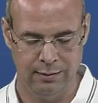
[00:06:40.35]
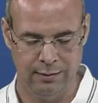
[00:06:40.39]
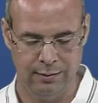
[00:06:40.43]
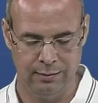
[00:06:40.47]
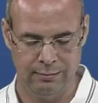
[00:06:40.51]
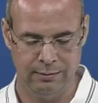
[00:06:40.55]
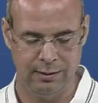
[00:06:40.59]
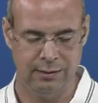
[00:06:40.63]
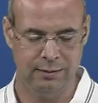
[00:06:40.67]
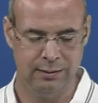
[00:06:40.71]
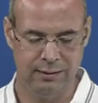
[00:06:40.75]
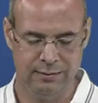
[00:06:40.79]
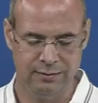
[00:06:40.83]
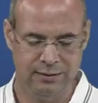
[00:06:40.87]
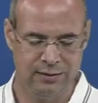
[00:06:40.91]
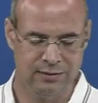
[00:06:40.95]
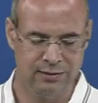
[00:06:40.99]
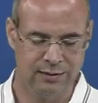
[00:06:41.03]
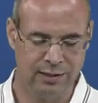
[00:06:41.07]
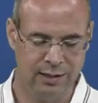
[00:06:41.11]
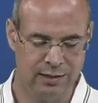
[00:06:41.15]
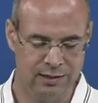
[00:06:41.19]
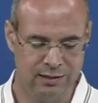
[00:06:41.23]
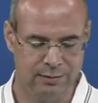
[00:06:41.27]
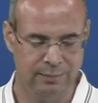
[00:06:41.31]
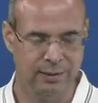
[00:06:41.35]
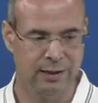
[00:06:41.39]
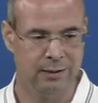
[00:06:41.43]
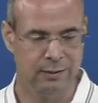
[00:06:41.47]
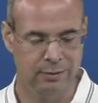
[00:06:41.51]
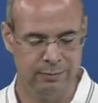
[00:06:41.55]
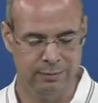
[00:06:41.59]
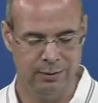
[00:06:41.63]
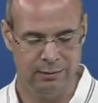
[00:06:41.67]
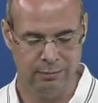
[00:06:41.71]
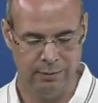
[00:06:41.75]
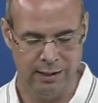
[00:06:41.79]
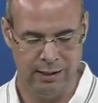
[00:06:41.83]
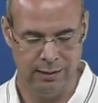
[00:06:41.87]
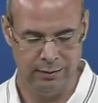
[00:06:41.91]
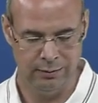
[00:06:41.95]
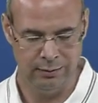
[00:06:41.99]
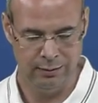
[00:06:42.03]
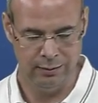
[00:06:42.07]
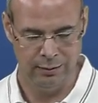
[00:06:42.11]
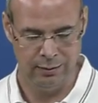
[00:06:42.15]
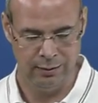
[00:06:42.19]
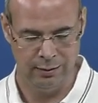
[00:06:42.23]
Well, in this case, may you be well.